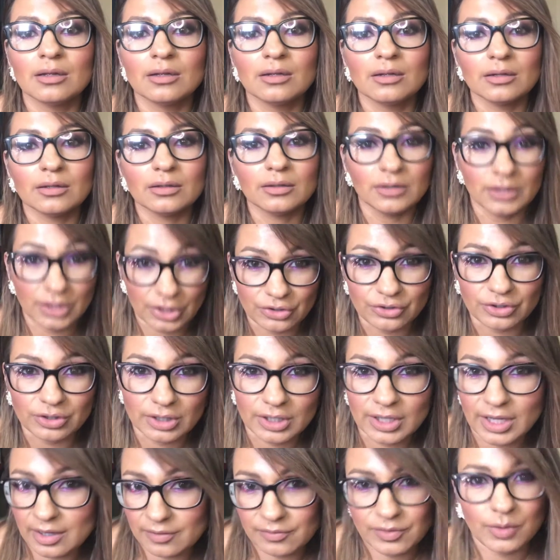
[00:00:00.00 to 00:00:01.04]
literally
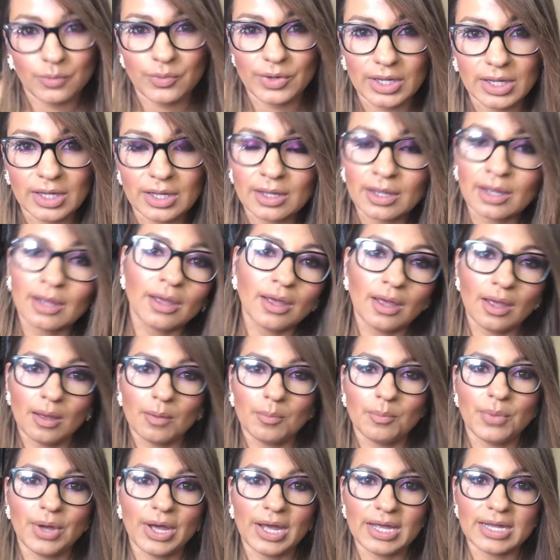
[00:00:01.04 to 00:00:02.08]
every week,
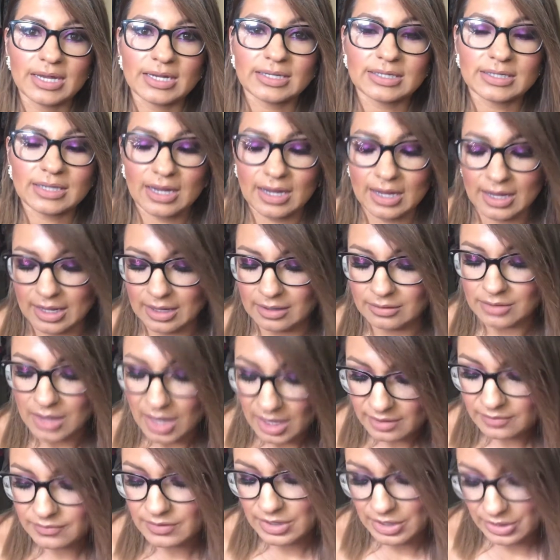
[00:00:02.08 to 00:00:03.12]
but a lot
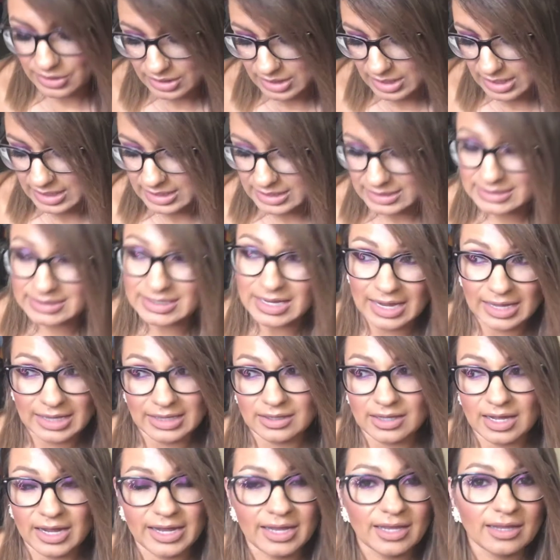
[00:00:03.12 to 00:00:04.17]
of their things I
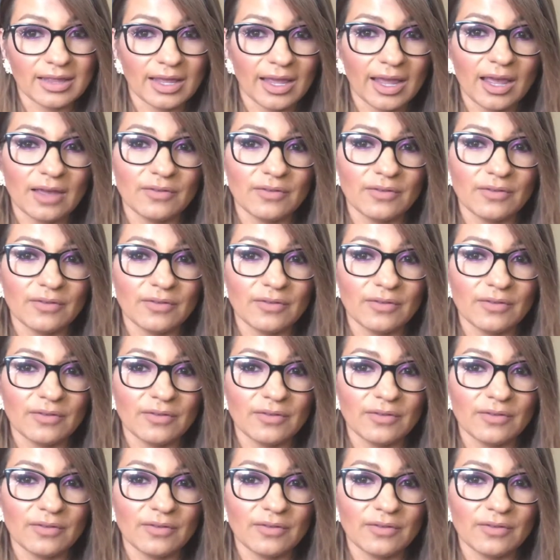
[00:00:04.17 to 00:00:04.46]
like. They have